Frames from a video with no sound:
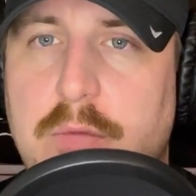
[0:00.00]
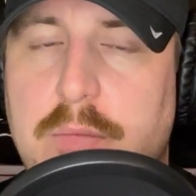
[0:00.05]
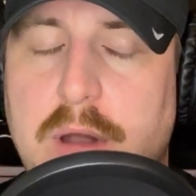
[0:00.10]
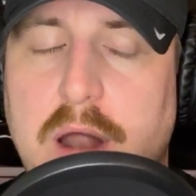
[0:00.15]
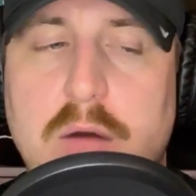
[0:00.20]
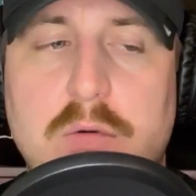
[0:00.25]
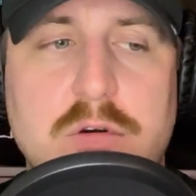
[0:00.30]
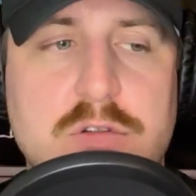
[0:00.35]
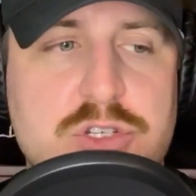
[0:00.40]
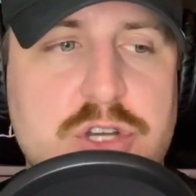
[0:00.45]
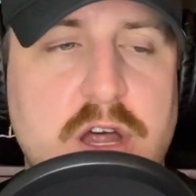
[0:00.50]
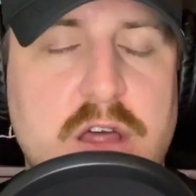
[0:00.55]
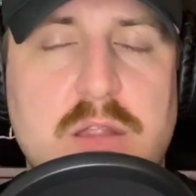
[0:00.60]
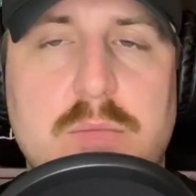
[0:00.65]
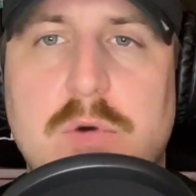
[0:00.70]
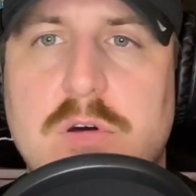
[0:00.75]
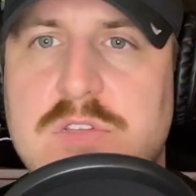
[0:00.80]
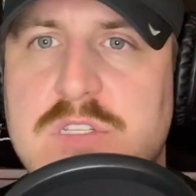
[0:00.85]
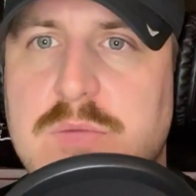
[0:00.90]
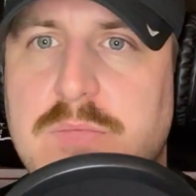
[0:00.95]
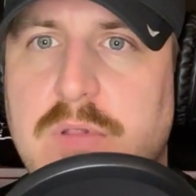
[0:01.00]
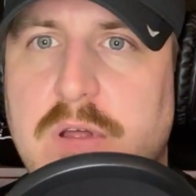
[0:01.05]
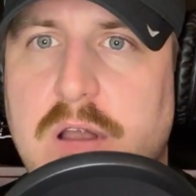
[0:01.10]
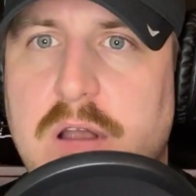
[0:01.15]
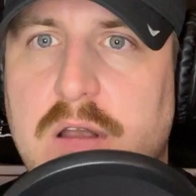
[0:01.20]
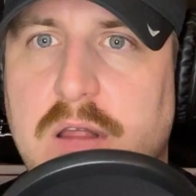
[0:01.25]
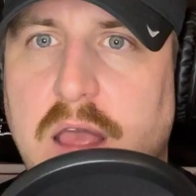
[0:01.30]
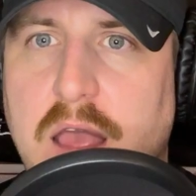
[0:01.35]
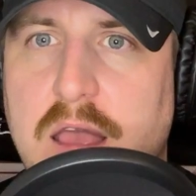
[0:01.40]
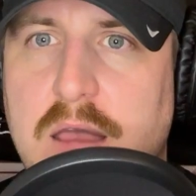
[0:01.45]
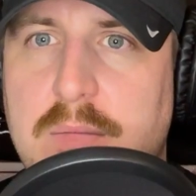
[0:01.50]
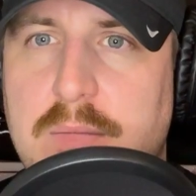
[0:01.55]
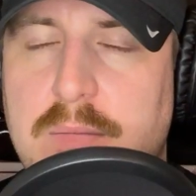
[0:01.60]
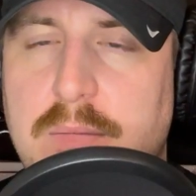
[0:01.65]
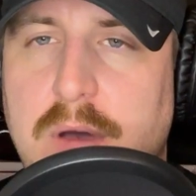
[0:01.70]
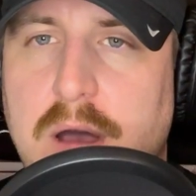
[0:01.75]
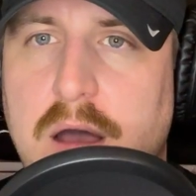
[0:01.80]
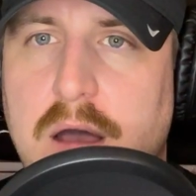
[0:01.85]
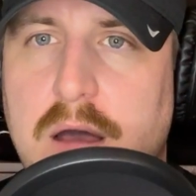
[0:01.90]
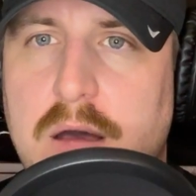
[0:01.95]
But I will try the multiplayer game
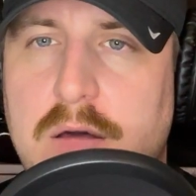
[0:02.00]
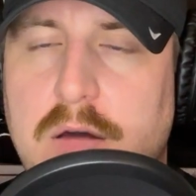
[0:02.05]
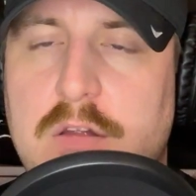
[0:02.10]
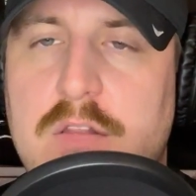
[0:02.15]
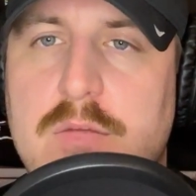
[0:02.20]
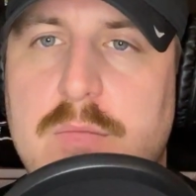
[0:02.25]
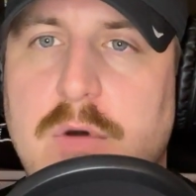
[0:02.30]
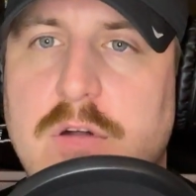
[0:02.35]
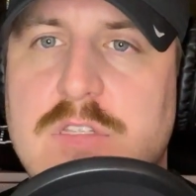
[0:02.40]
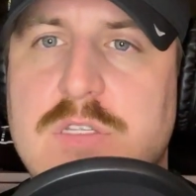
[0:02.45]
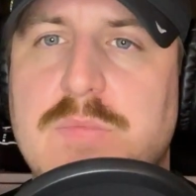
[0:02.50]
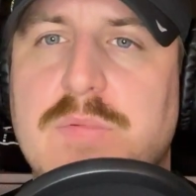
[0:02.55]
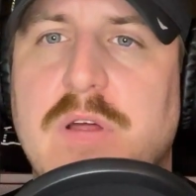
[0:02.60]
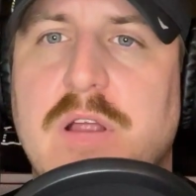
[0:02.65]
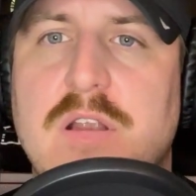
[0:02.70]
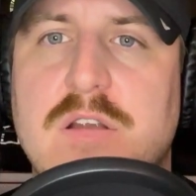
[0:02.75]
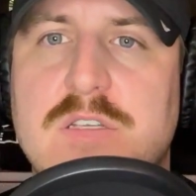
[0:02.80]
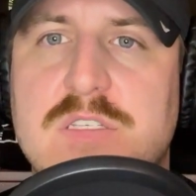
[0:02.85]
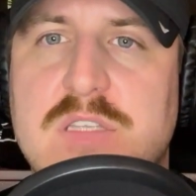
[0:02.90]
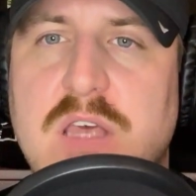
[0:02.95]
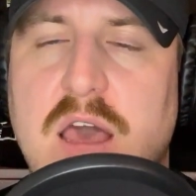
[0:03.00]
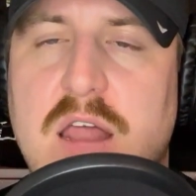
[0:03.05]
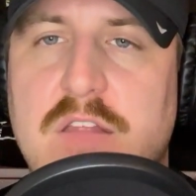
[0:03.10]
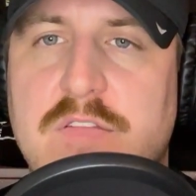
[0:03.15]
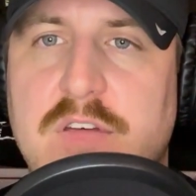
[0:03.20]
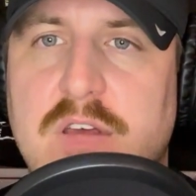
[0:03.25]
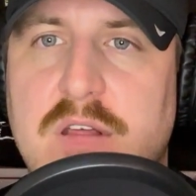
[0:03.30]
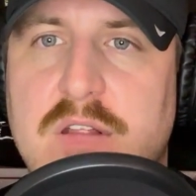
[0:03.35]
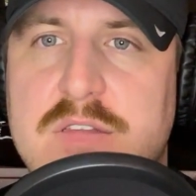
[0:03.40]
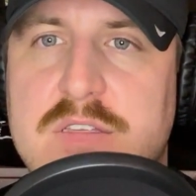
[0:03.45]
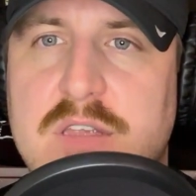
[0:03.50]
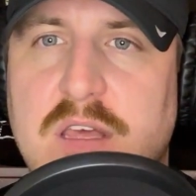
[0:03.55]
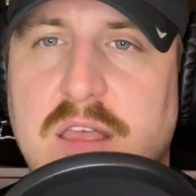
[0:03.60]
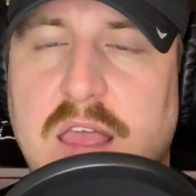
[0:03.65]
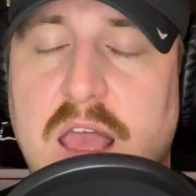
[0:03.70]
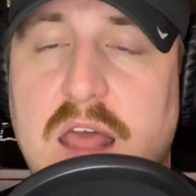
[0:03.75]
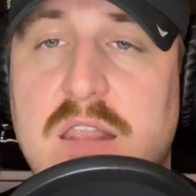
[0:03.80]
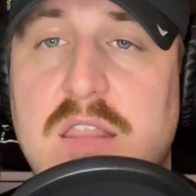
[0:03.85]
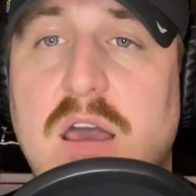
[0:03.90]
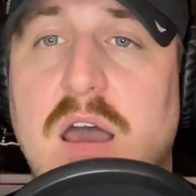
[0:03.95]
uh, or the multiplayer side of it
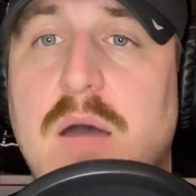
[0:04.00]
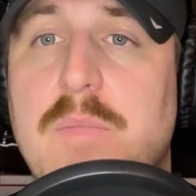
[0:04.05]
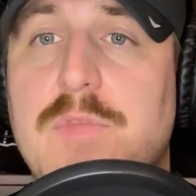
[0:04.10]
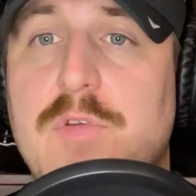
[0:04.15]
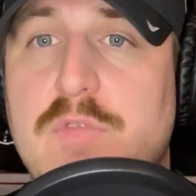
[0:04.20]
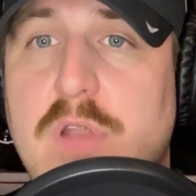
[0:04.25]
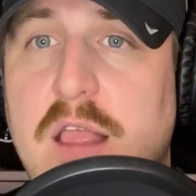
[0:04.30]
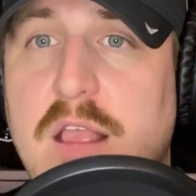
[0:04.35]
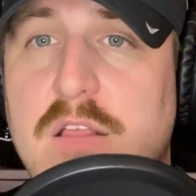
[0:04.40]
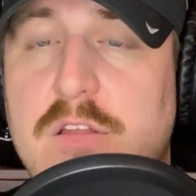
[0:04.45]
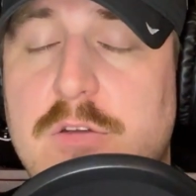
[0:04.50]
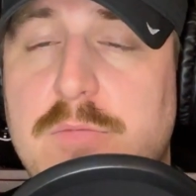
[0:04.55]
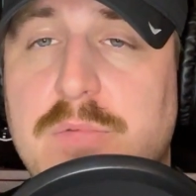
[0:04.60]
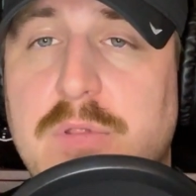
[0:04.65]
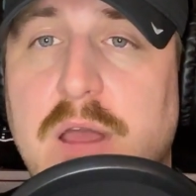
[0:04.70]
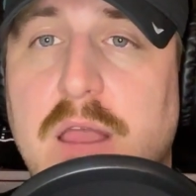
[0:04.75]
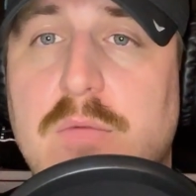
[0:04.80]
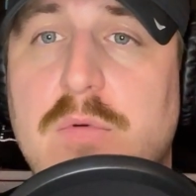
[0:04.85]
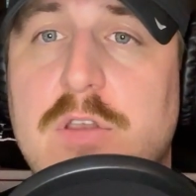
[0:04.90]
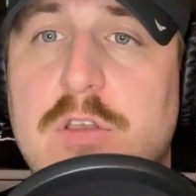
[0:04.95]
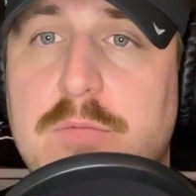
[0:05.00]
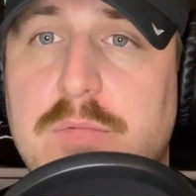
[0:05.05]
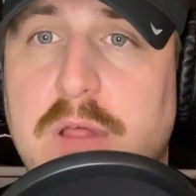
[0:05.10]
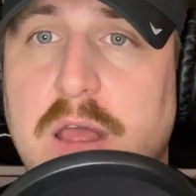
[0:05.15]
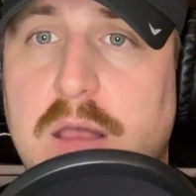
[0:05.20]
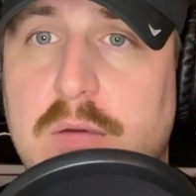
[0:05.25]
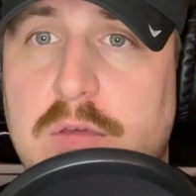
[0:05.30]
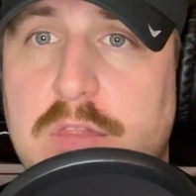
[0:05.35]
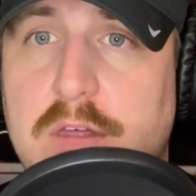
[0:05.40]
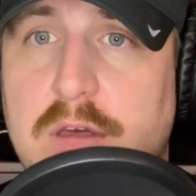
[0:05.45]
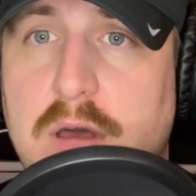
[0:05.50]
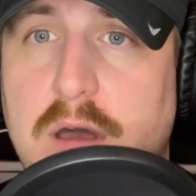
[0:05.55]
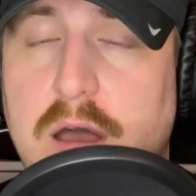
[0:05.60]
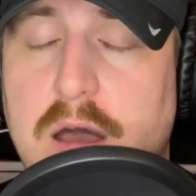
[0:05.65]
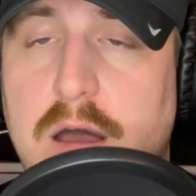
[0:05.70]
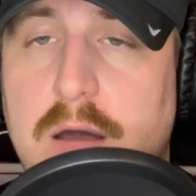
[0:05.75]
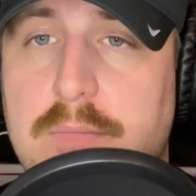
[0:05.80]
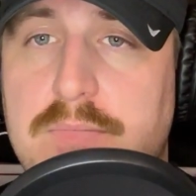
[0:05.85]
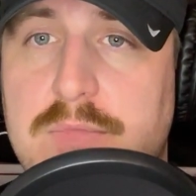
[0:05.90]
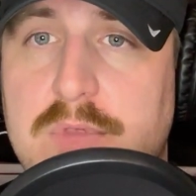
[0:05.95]
again. Um, the regular play when you're playing with a,
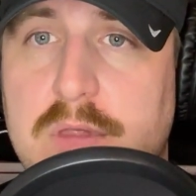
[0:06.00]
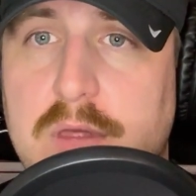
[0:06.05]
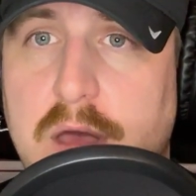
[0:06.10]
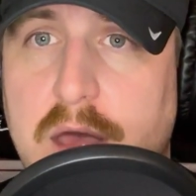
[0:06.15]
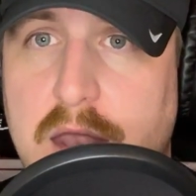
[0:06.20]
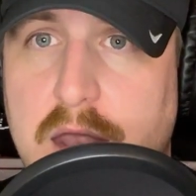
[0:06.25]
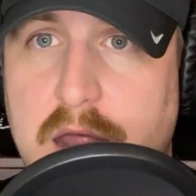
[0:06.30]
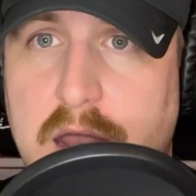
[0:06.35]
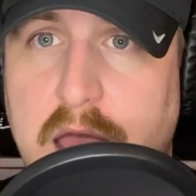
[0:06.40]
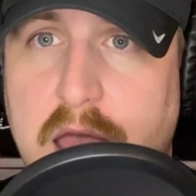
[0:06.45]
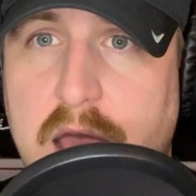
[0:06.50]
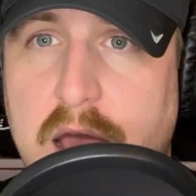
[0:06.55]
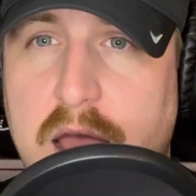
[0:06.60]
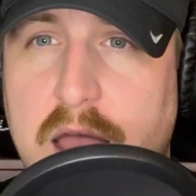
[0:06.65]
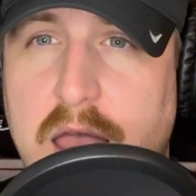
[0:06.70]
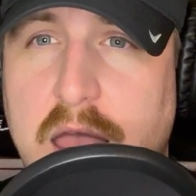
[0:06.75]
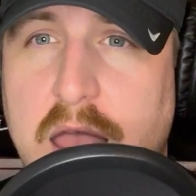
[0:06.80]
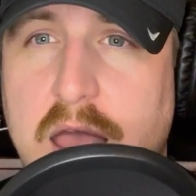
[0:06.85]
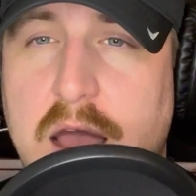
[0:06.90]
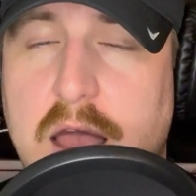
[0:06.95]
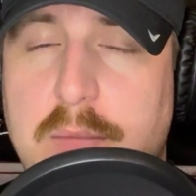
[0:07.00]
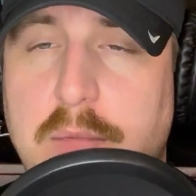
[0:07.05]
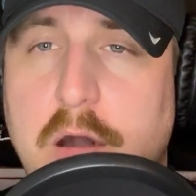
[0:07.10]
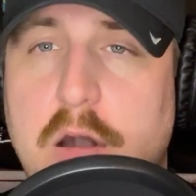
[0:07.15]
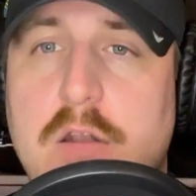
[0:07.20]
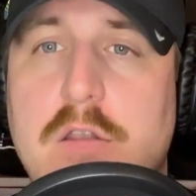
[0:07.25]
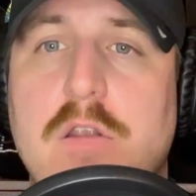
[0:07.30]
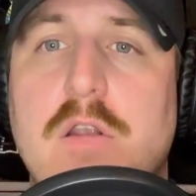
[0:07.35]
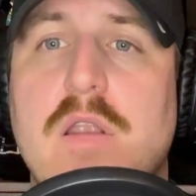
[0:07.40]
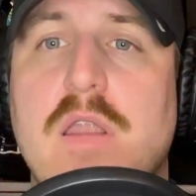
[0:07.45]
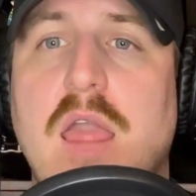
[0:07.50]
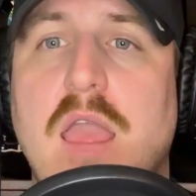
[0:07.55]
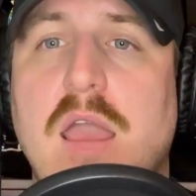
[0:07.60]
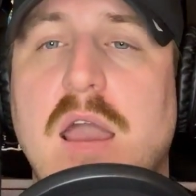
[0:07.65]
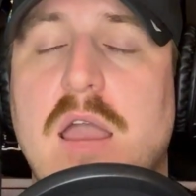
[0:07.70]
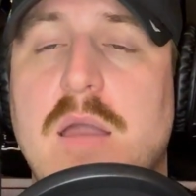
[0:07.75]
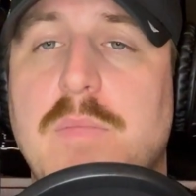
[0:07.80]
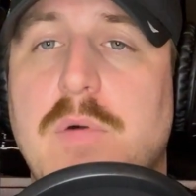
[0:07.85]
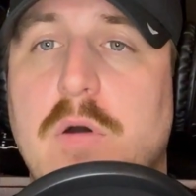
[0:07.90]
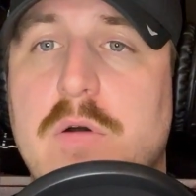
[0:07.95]
um, an, an AI, AI partner and
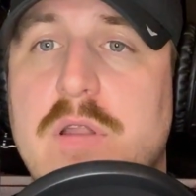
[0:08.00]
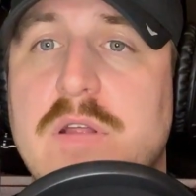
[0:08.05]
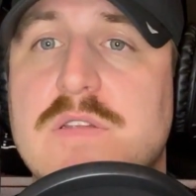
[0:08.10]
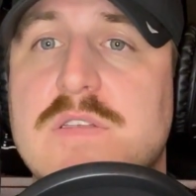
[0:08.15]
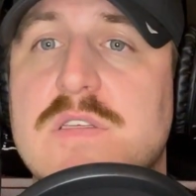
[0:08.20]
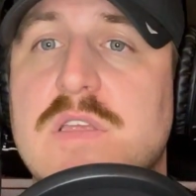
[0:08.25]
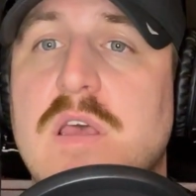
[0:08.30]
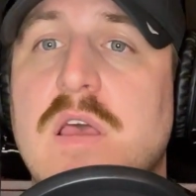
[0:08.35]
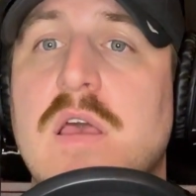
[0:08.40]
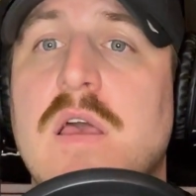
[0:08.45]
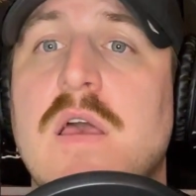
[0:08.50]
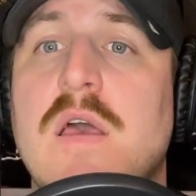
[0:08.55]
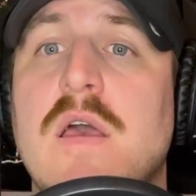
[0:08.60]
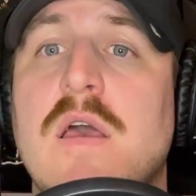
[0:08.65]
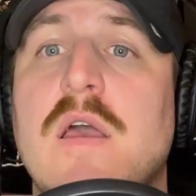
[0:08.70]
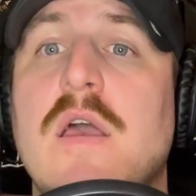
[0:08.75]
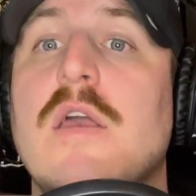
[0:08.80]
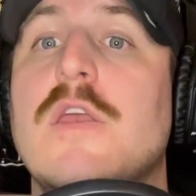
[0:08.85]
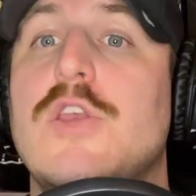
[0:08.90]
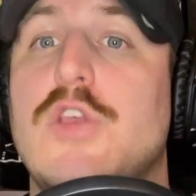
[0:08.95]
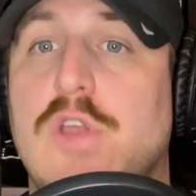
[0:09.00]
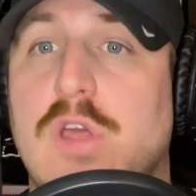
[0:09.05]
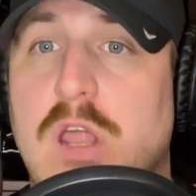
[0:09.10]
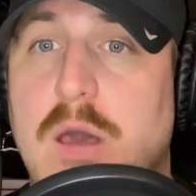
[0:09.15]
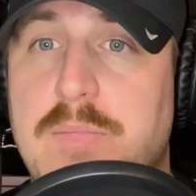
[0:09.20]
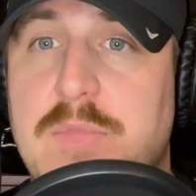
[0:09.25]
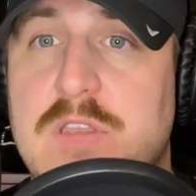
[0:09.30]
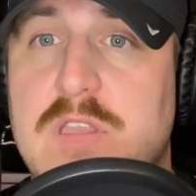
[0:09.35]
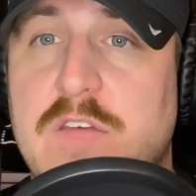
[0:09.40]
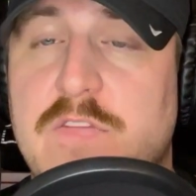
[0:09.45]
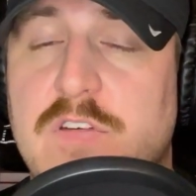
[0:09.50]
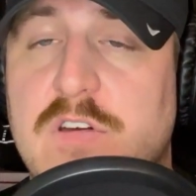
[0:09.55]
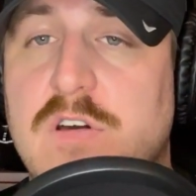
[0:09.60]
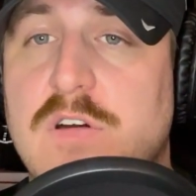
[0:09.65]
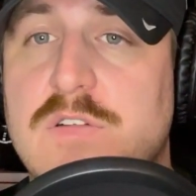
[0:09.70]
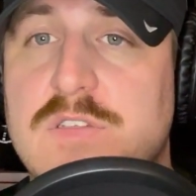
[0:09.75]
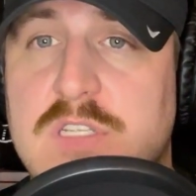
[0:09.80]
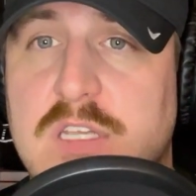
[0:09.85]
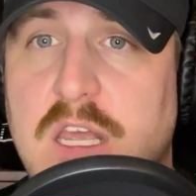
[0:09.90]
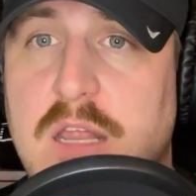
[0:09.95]
AI opponents, you can up the
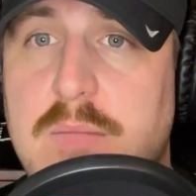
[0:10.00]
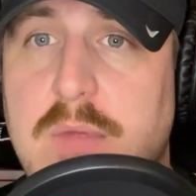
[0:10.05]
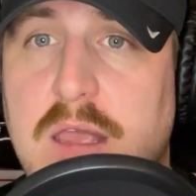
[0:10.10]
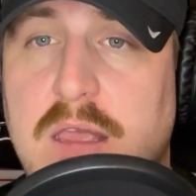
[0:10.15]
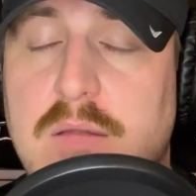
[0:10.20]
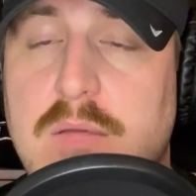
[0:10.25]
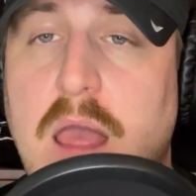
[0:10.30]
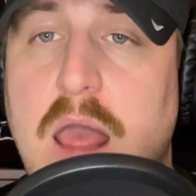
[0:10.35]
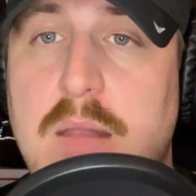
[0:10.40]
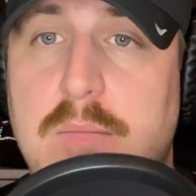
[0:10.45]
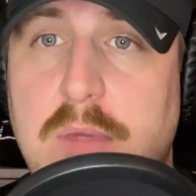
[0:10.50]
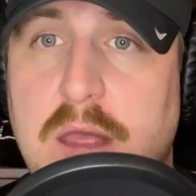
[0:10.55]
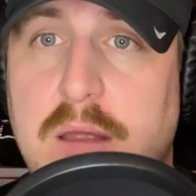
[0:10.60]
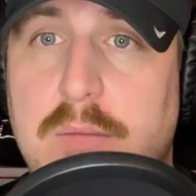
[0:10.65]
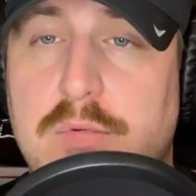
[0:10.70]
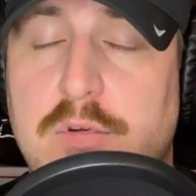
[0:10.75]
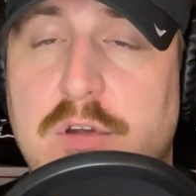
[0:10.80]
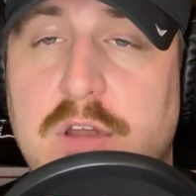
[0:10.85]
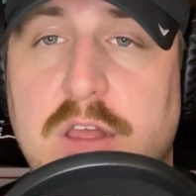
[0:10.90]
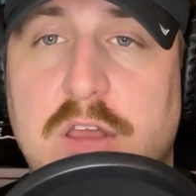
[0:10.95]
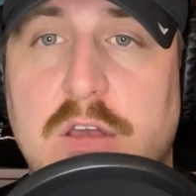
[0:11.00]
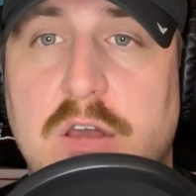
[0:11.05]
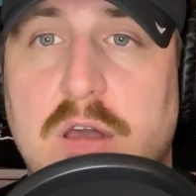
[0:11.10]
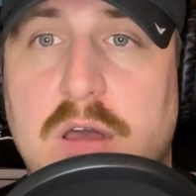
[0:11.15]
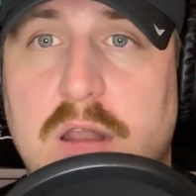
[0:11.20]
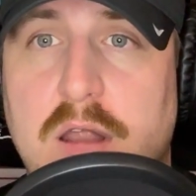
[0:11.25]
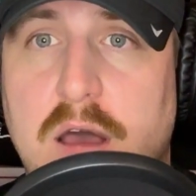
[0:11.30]
difficulty and make it and make it pretty good.